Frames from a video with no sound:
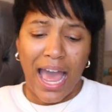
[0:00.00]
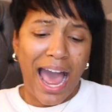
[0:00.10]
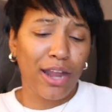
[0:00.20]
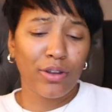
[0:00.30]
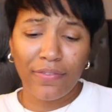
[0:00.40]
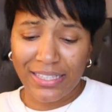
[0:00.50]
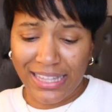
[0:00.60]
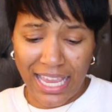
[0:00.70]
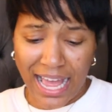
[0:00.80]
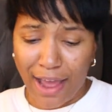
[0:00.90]
I don't even
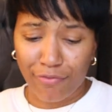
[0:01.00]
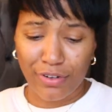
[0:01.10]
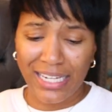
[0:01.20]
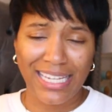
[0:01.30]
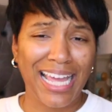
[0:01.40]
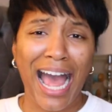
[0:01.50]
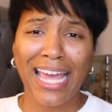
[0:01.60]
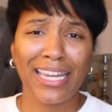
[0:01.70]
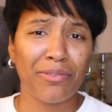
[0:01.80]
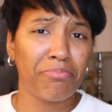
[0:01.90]
think I've really
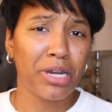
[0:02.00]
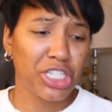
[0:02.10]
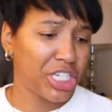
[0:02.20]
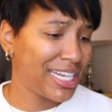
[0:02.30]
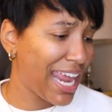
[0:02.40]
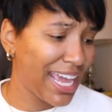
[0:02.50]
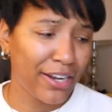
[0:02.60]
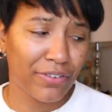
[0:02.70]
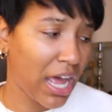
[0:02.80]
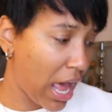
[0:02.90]
gotten much
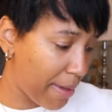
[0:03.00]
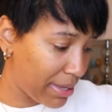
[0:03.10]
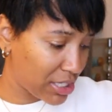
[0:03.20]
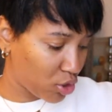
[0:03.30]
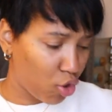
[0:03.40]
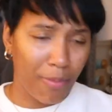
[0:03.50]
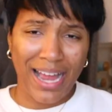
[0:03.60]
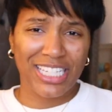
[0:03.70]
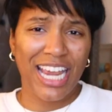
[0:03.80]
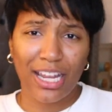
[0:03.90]
negative comments on
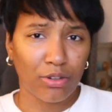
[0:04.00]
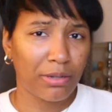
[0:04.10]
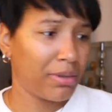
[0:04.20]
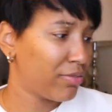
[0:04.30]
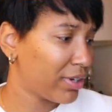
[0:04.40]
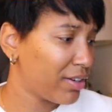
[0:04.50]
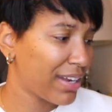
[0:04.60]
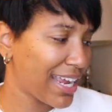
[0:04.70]
my channel to be real.